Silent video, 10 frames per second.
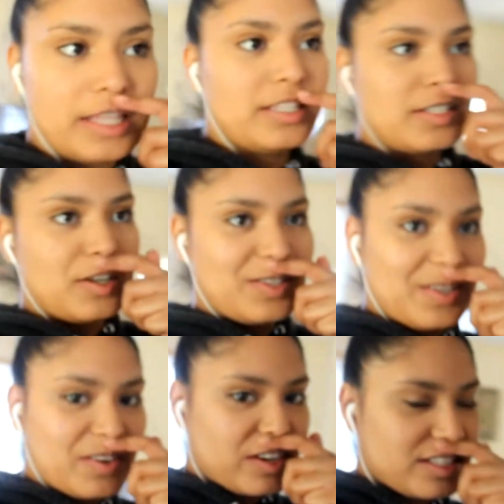this is
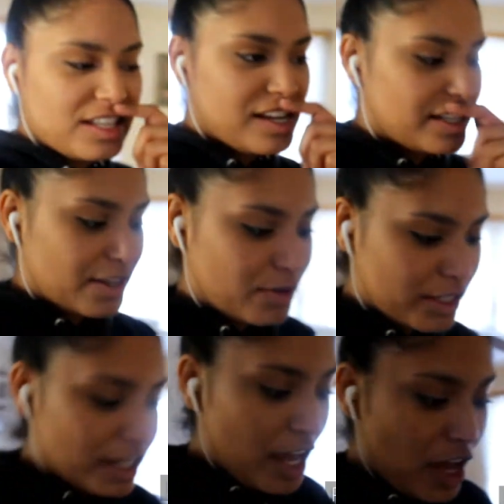also crusty because I
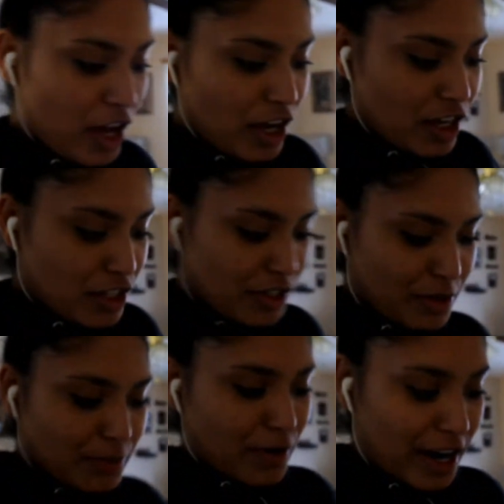was
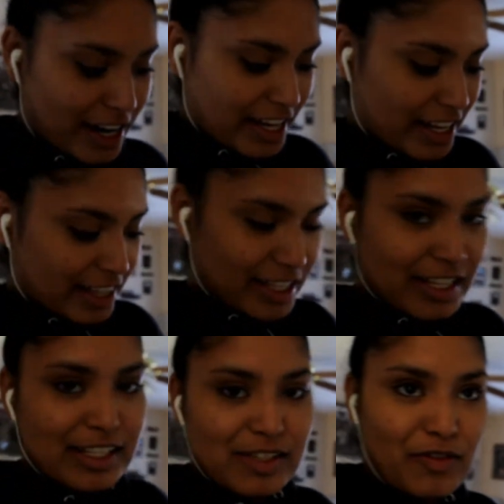trying
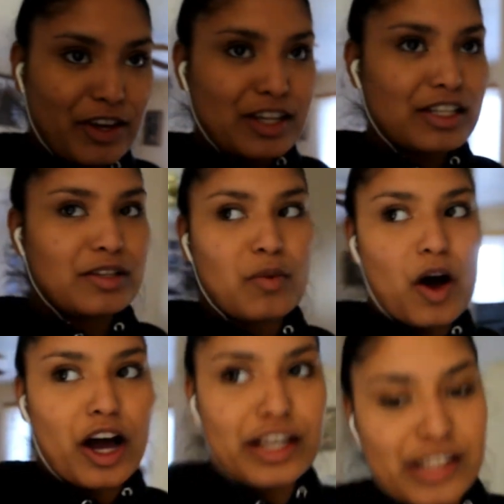this face
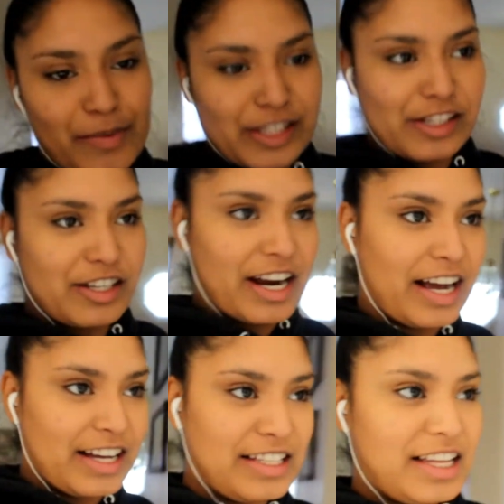wash that my sister
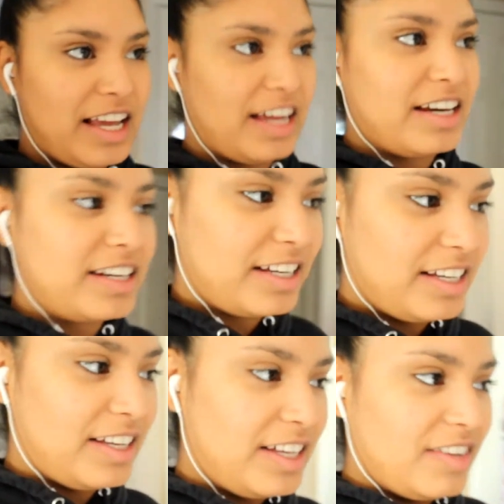has and
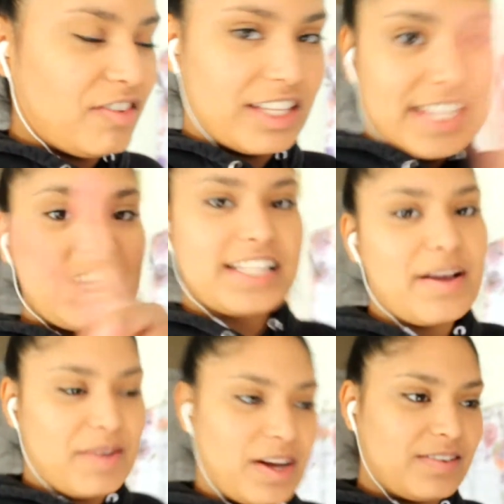for the second
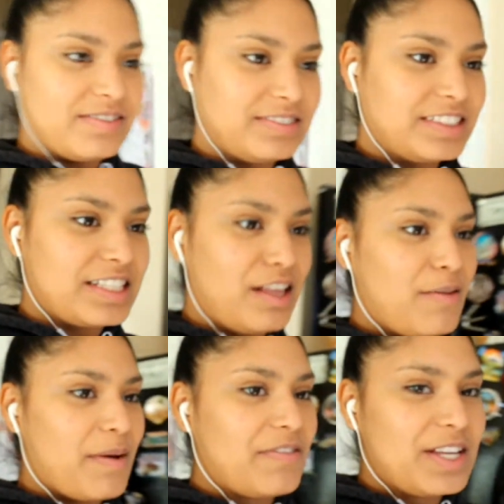time now, just
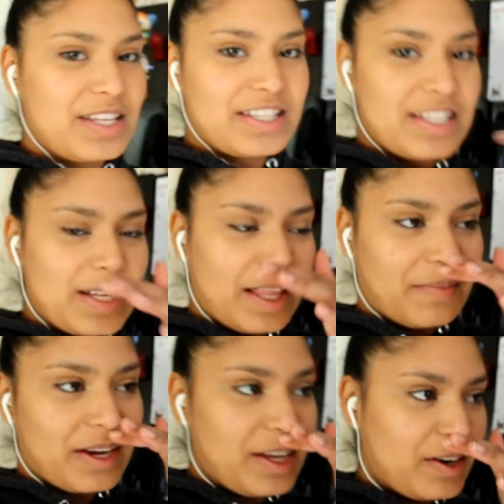leaving my face
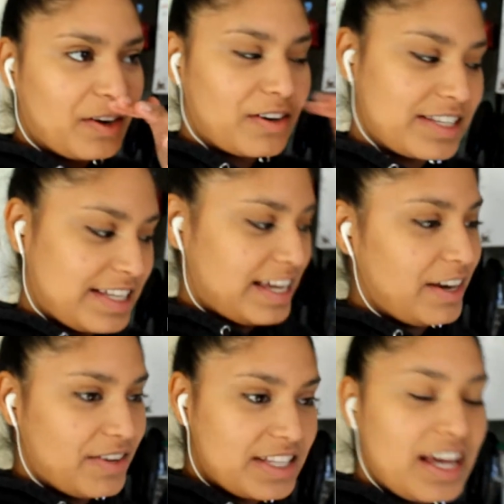like right here all crusty.
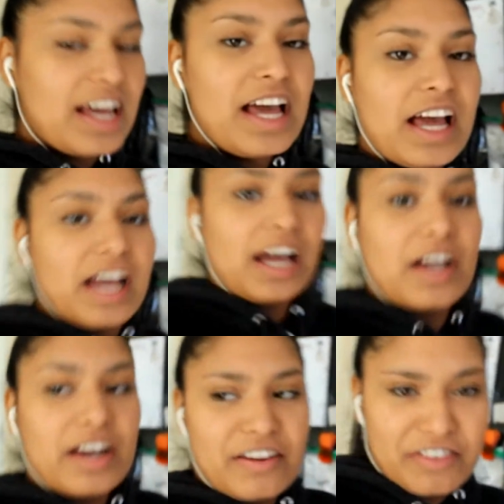Anyways,
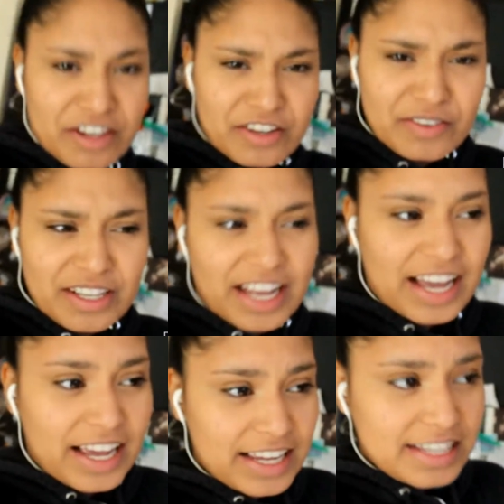good afternoon,
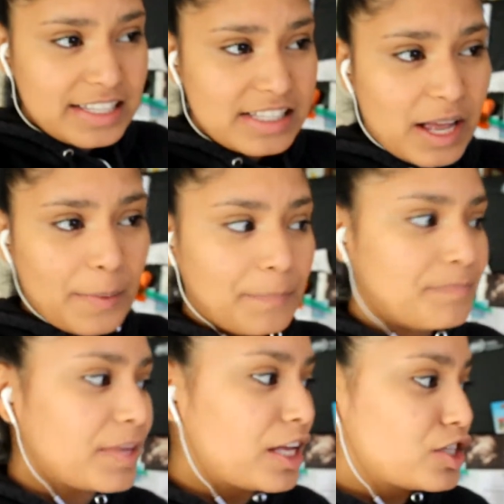guys.
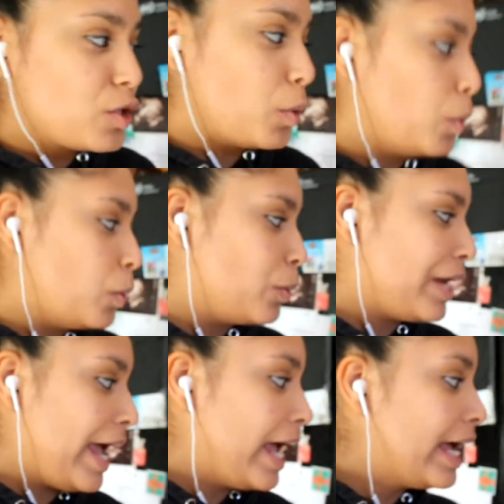
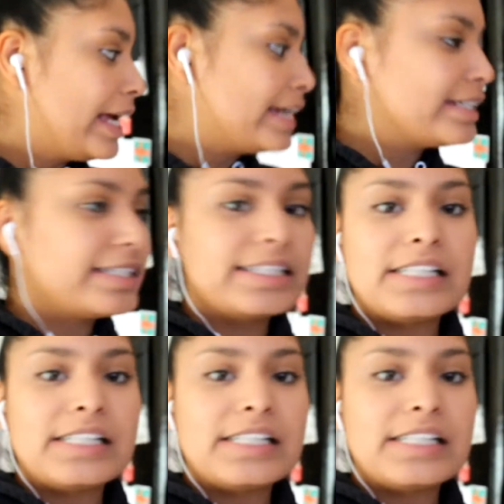Today,